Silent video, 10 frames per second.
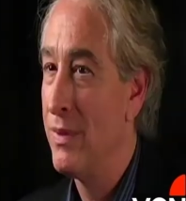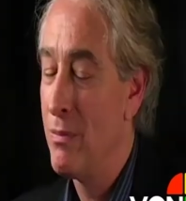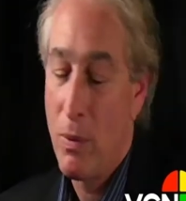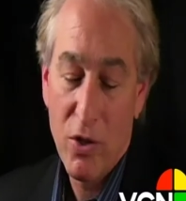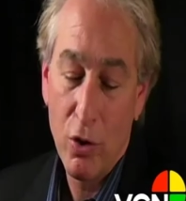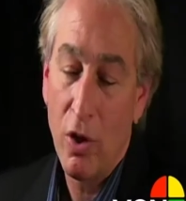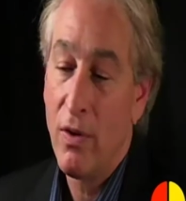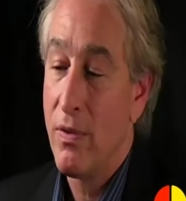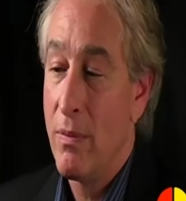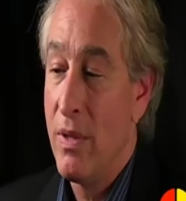because you look,
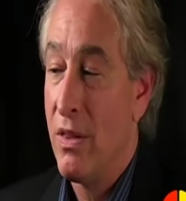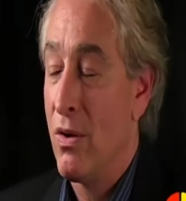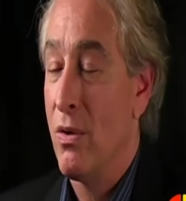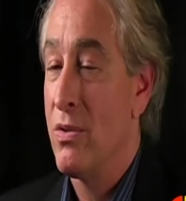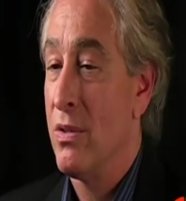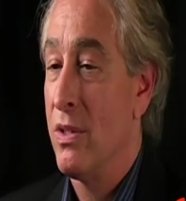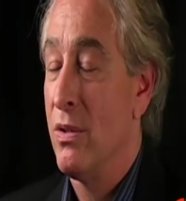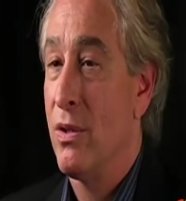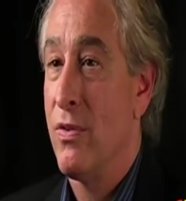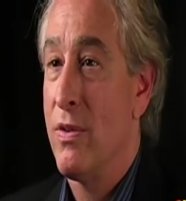I mean, the goal is
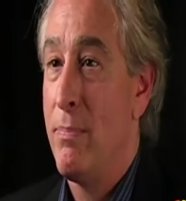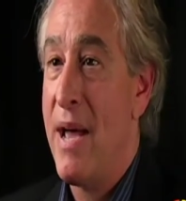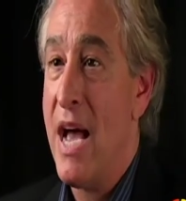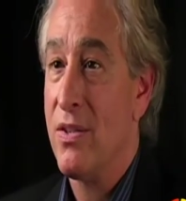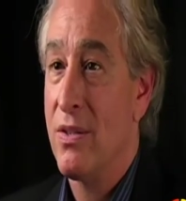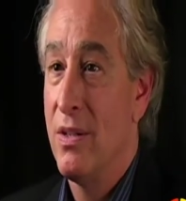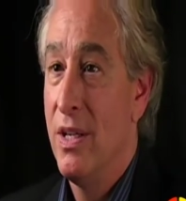you look for the best,